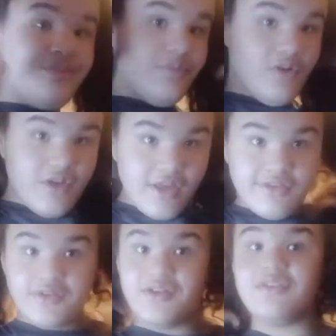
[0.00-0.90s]
okay,
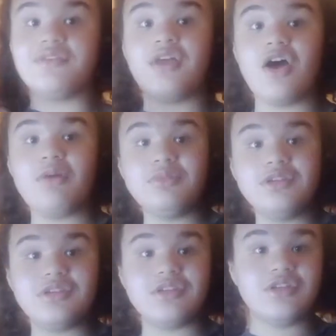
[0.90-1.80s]
so this is how I'm
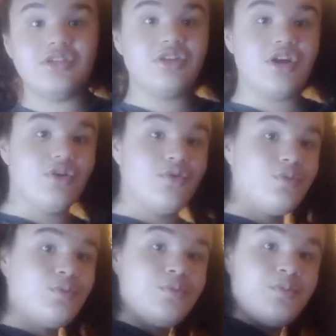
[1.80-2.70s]
looking, you know.
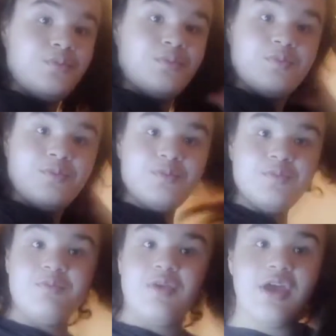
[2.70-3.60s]

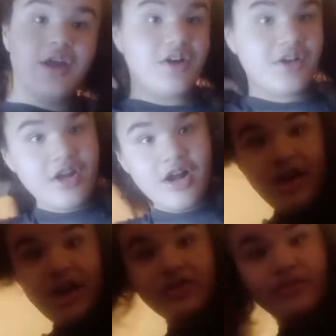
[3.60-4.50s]
Hair looking all
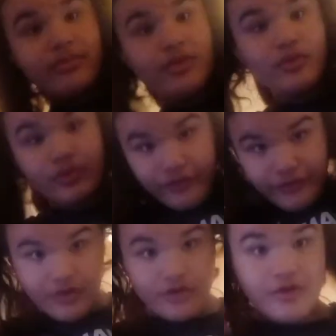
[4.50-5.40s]
nice and poof.
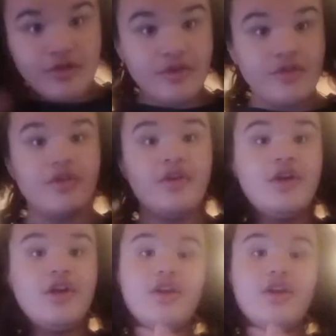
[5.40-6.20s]
You